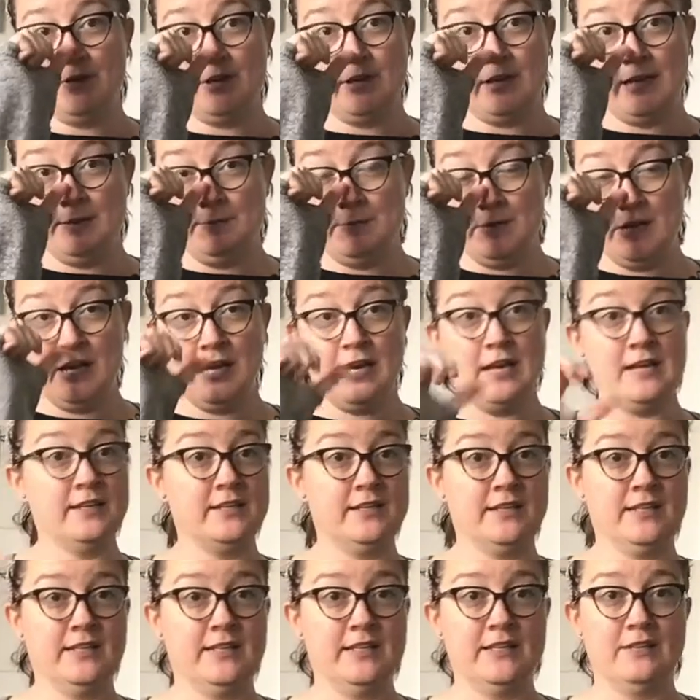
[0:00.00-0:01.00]
I am not
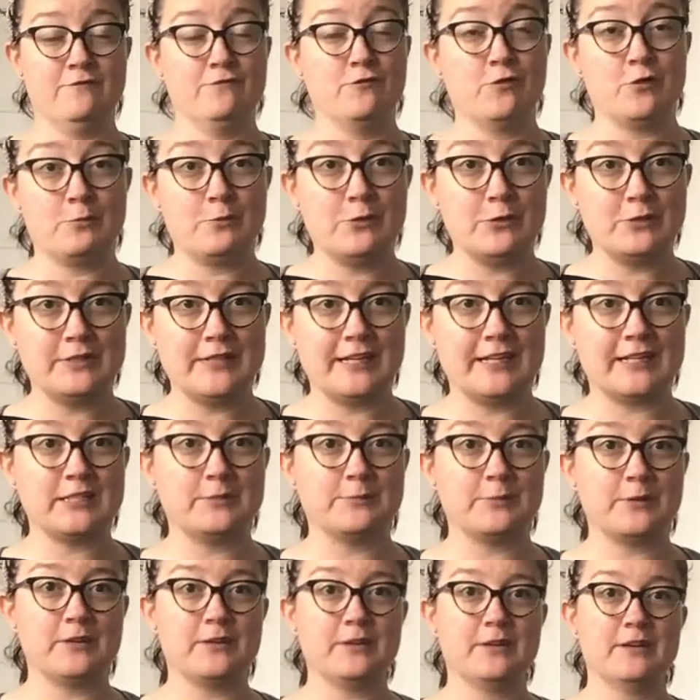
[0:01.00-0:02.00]
the foremost
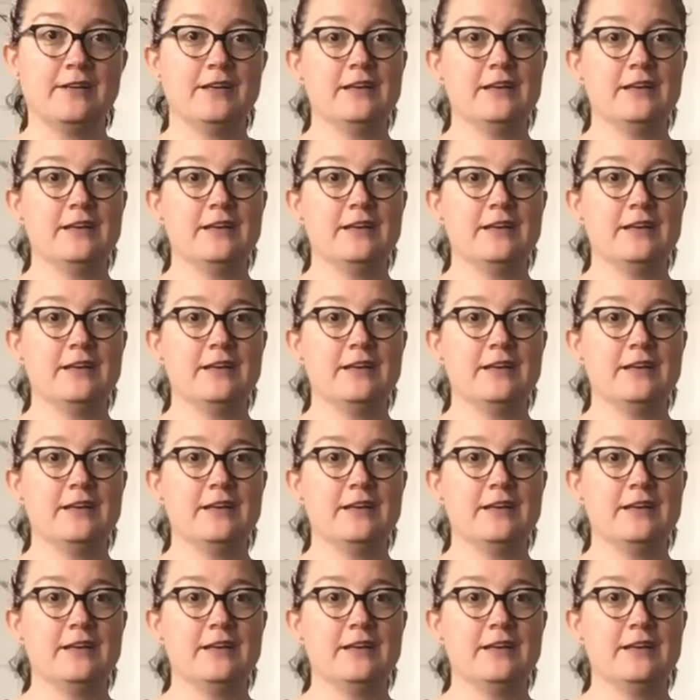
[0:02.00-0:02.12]
expert,